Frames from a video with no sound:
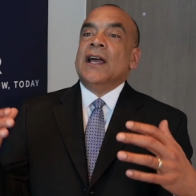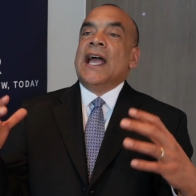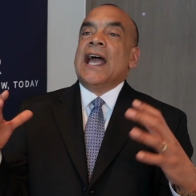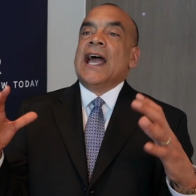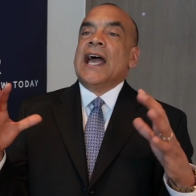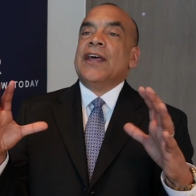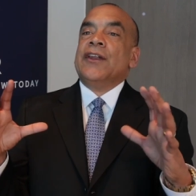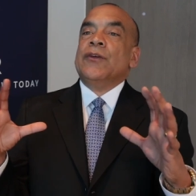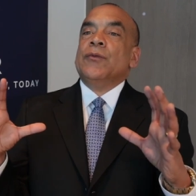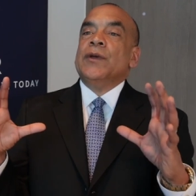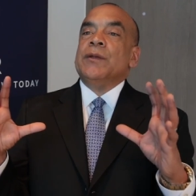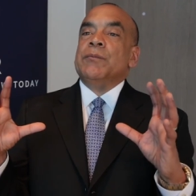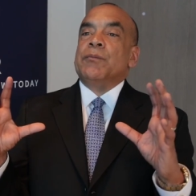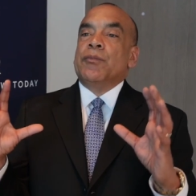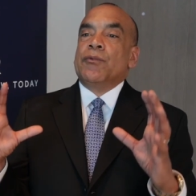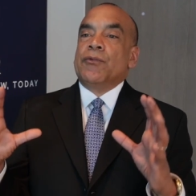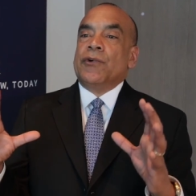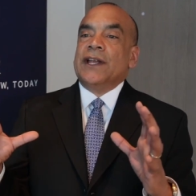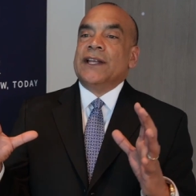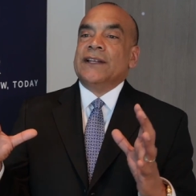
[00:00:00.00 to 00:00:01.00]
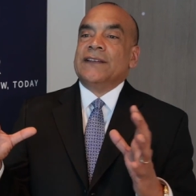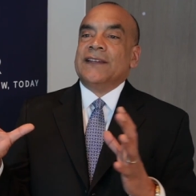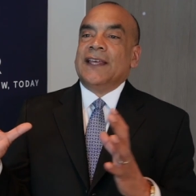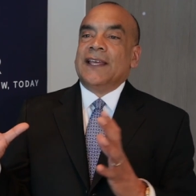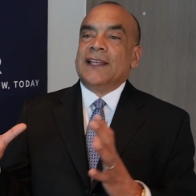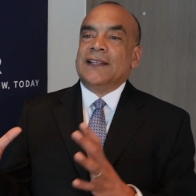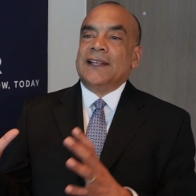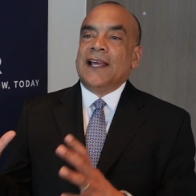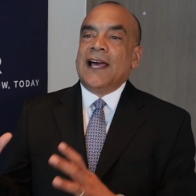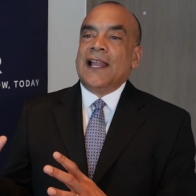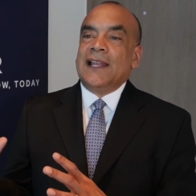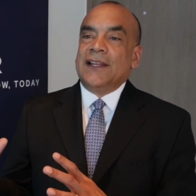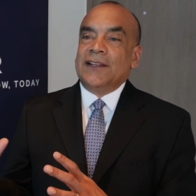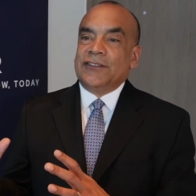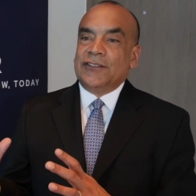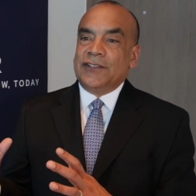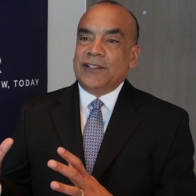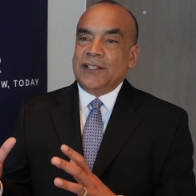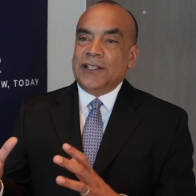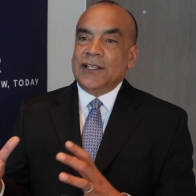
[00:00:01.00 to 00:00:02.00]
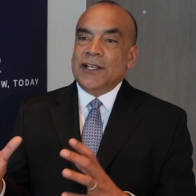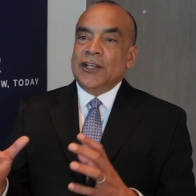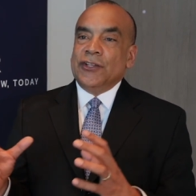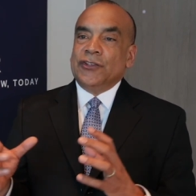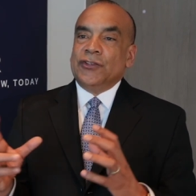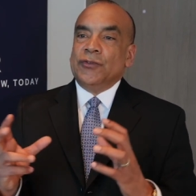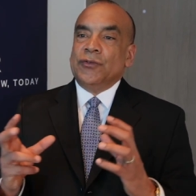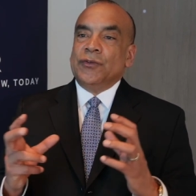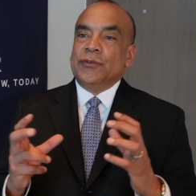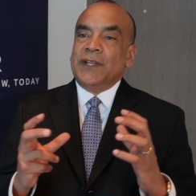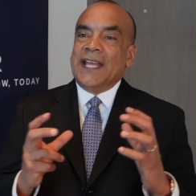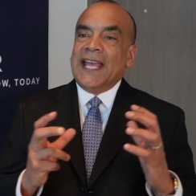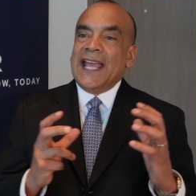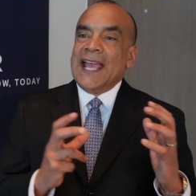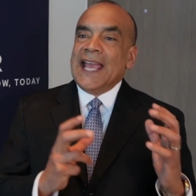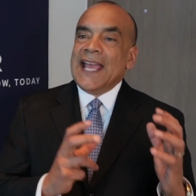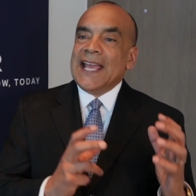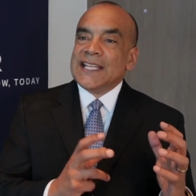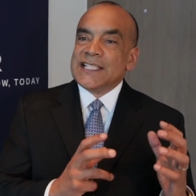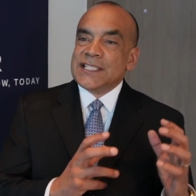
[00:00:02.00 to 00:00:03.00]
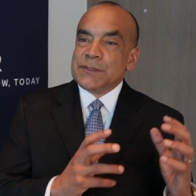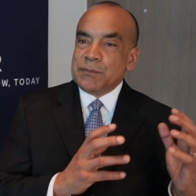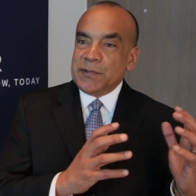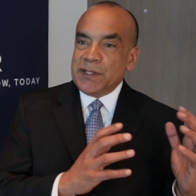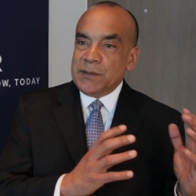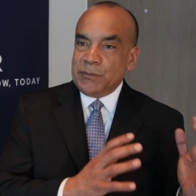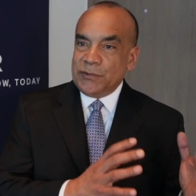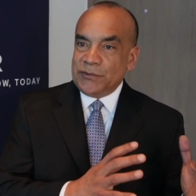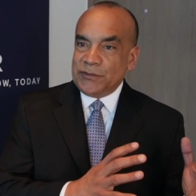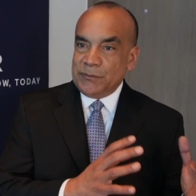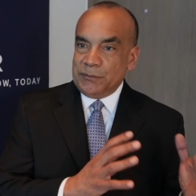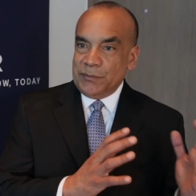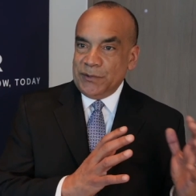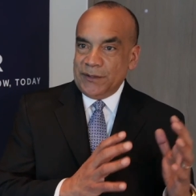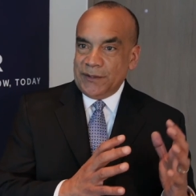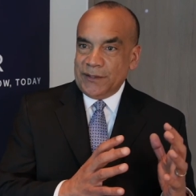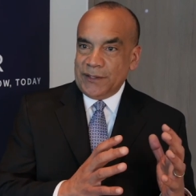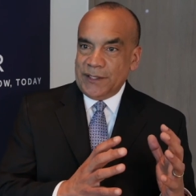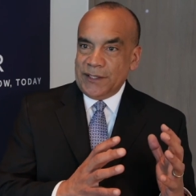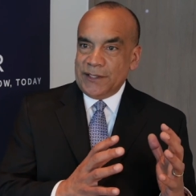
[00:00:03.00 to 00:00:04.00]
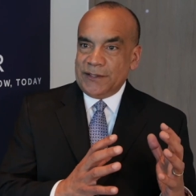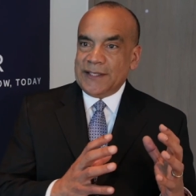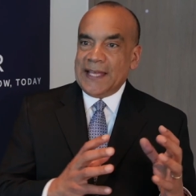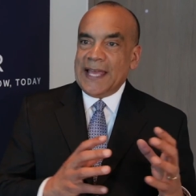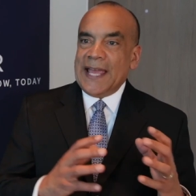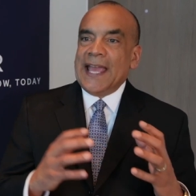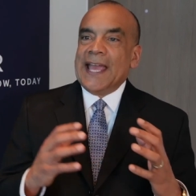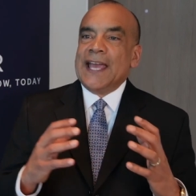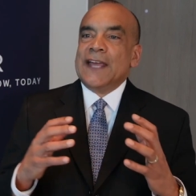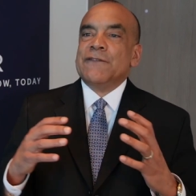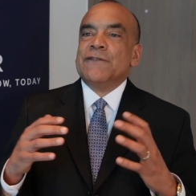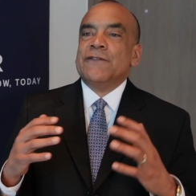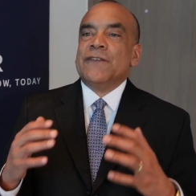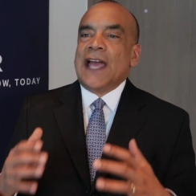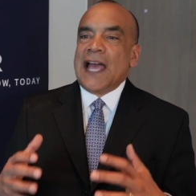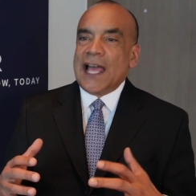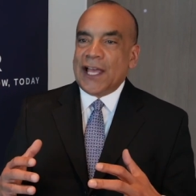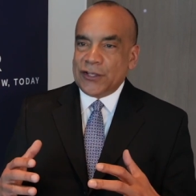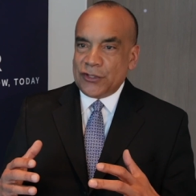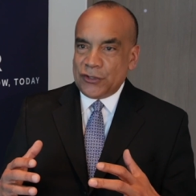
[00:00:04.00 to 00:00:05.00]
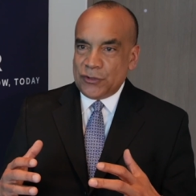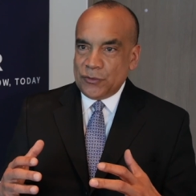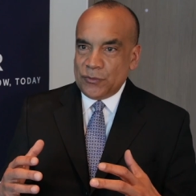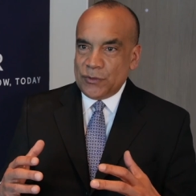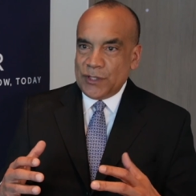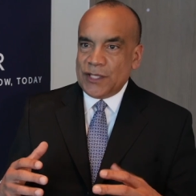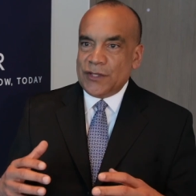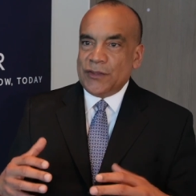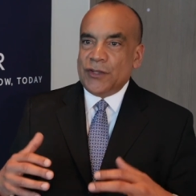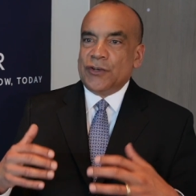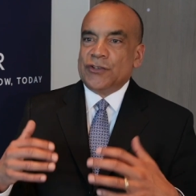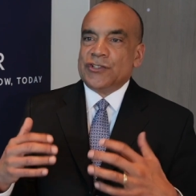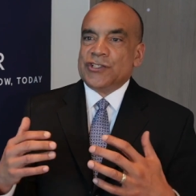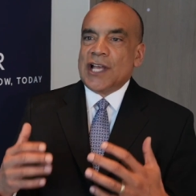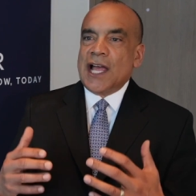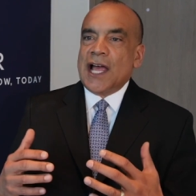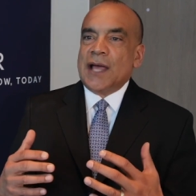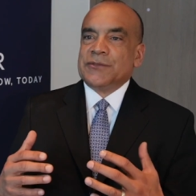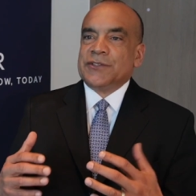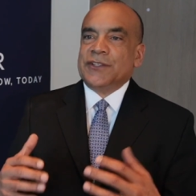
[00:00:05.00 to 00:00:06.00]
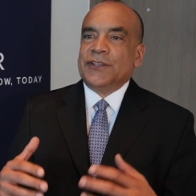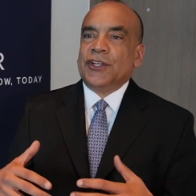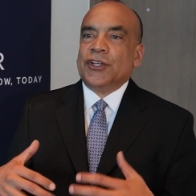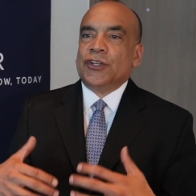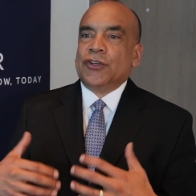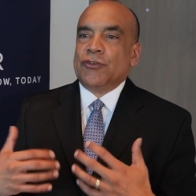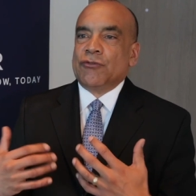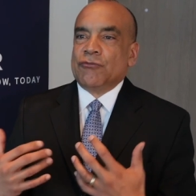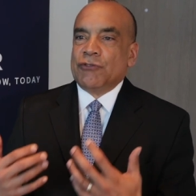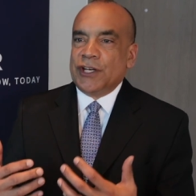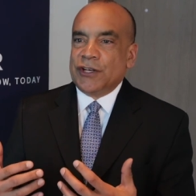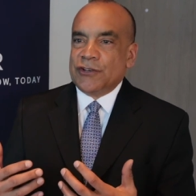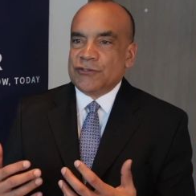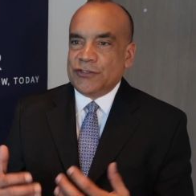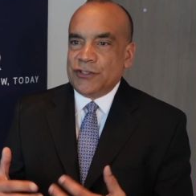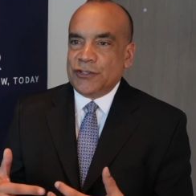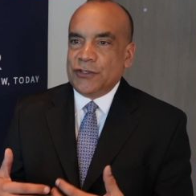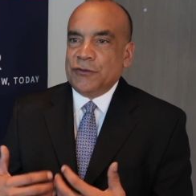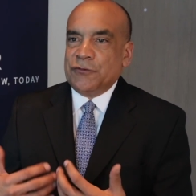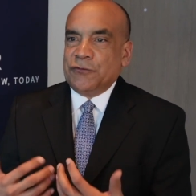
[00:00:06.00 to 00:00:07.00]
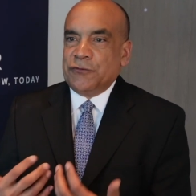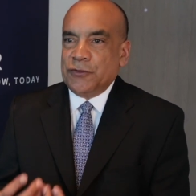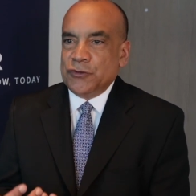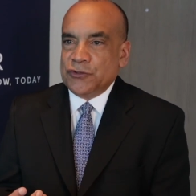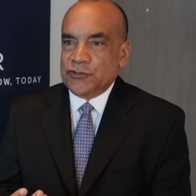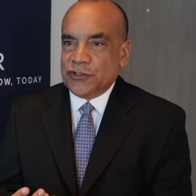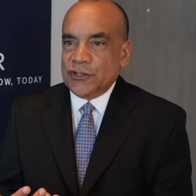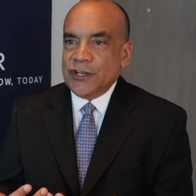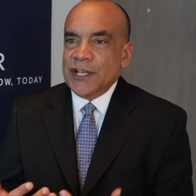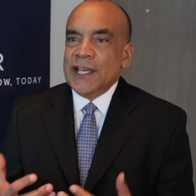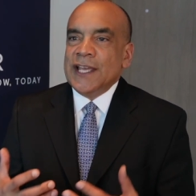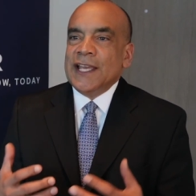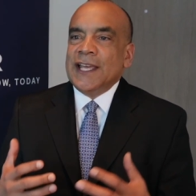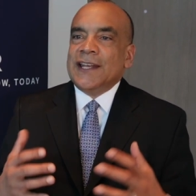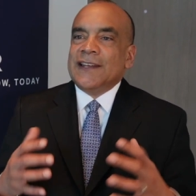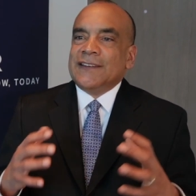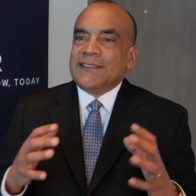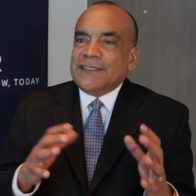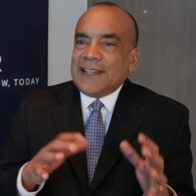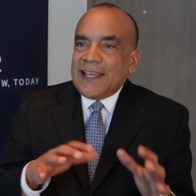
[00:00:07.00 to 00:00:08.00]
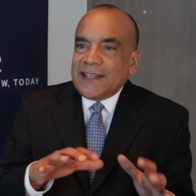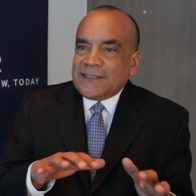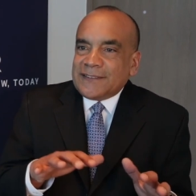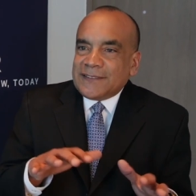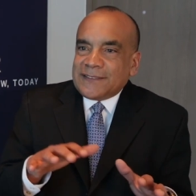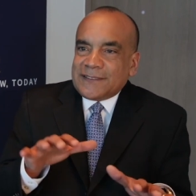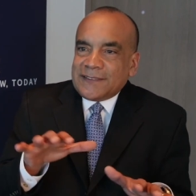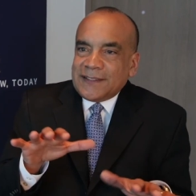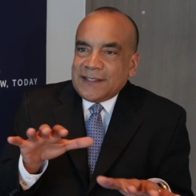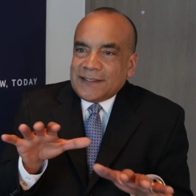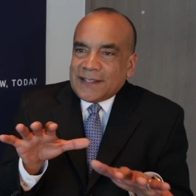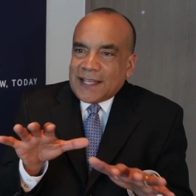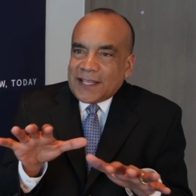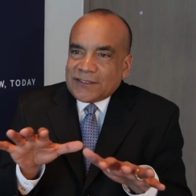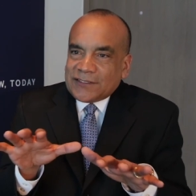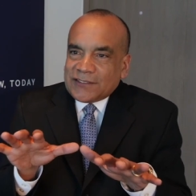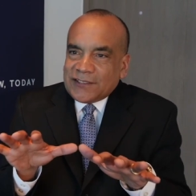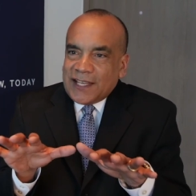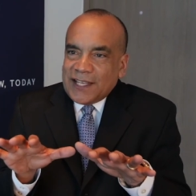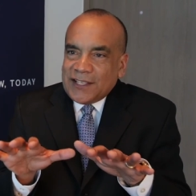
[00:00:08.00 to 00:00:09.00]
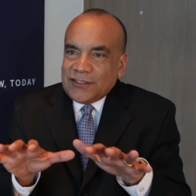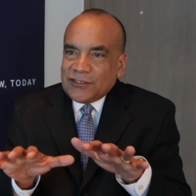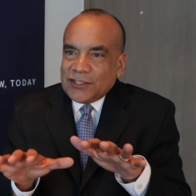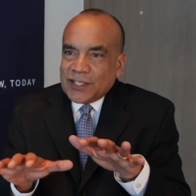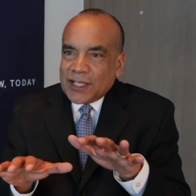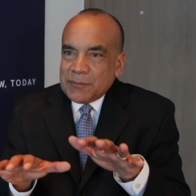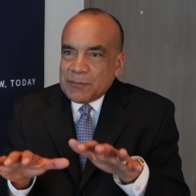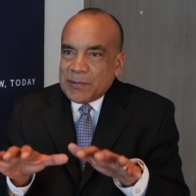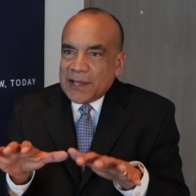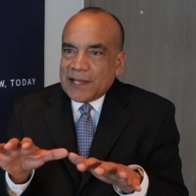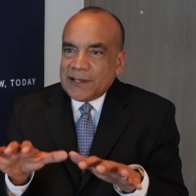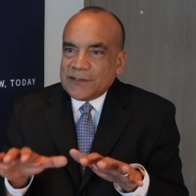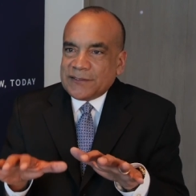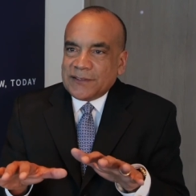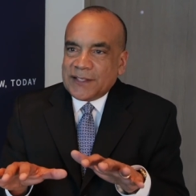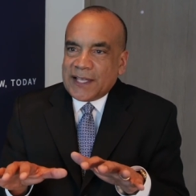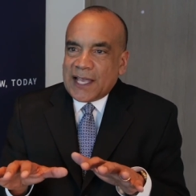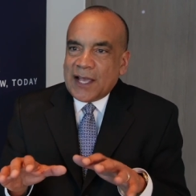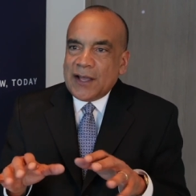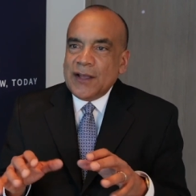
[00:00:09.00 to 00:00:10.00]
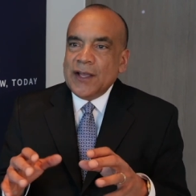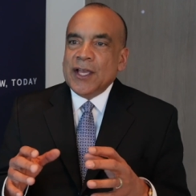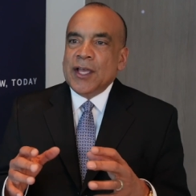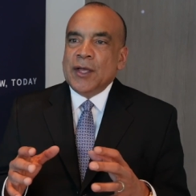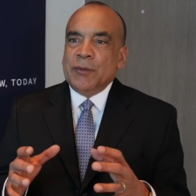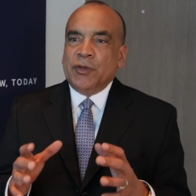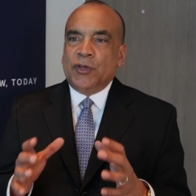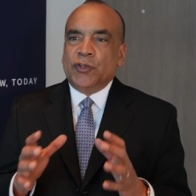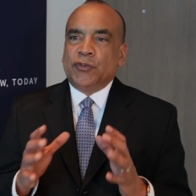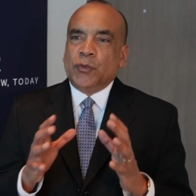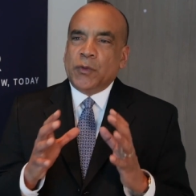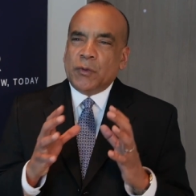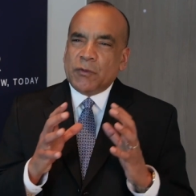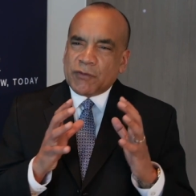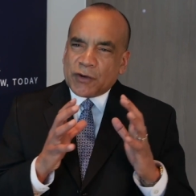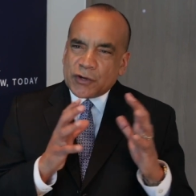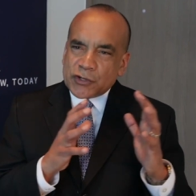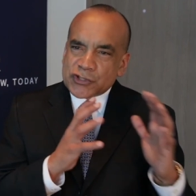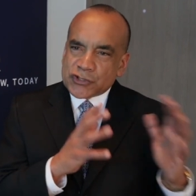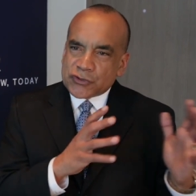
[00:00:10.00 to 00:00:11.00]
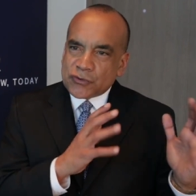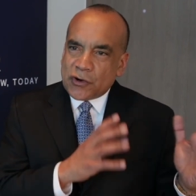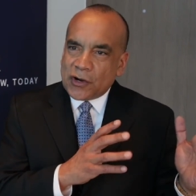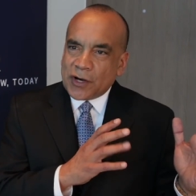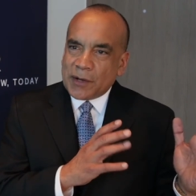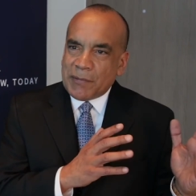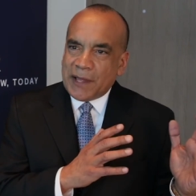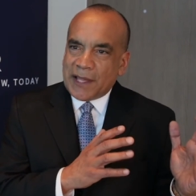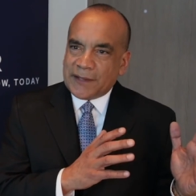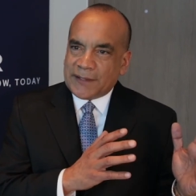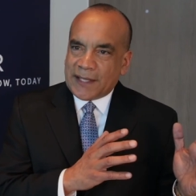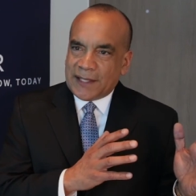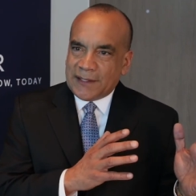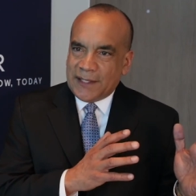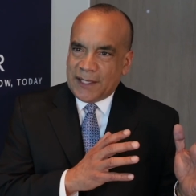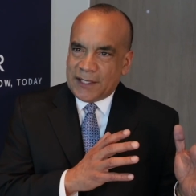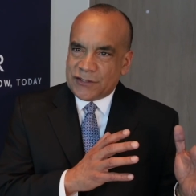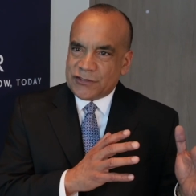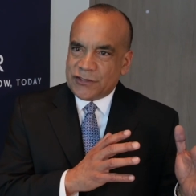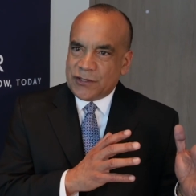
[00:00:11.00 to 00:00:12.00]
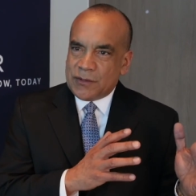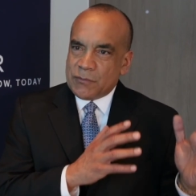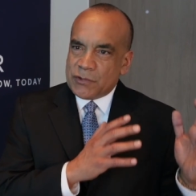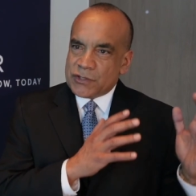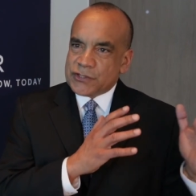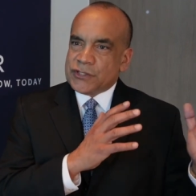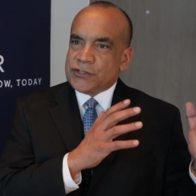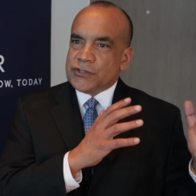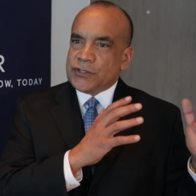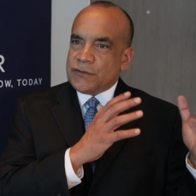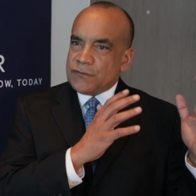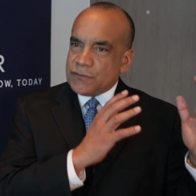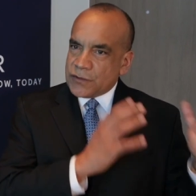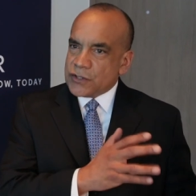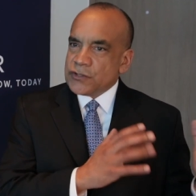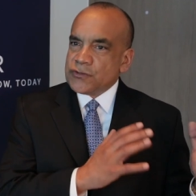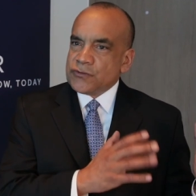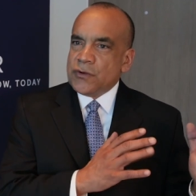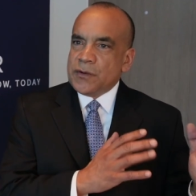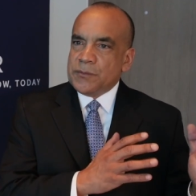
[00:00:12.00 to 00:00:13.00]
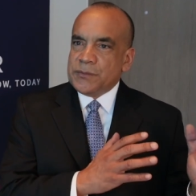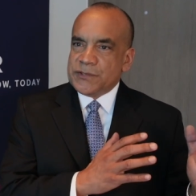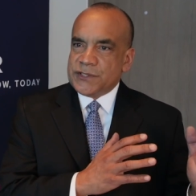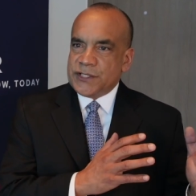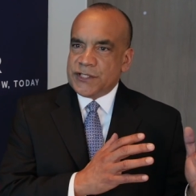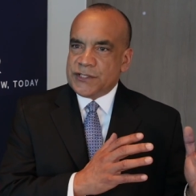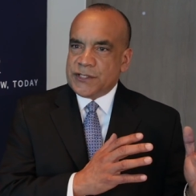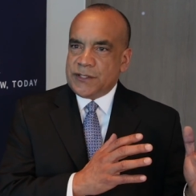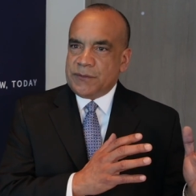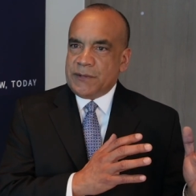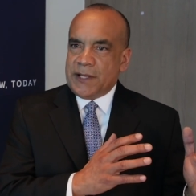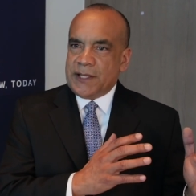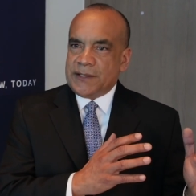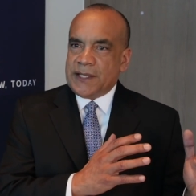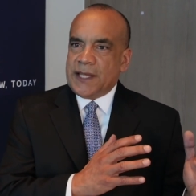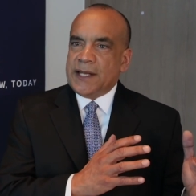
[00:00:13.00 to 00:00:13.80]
How do we bring technology to enhance people's ability to add value in their jobs and their careers and in the future? And it's nice to see that changing and balancing out, because we were very strong about that last year. Mercer took a very strong position about